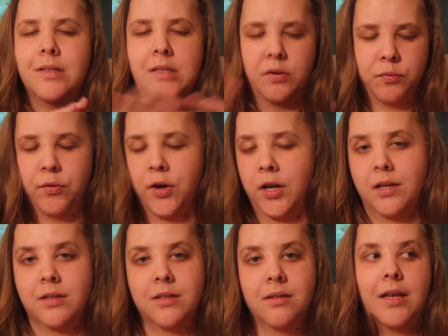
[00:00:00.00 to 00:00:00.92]

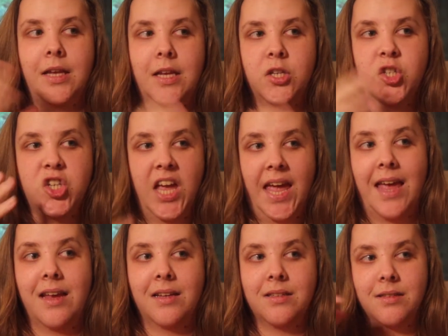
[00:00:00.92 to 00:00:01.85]
different each
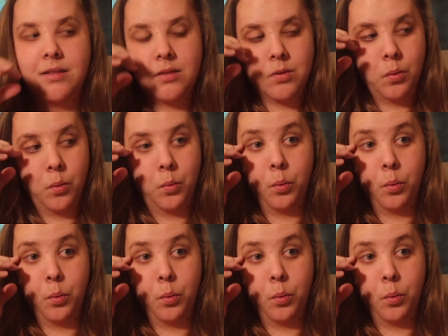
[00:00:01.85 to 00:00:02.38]
case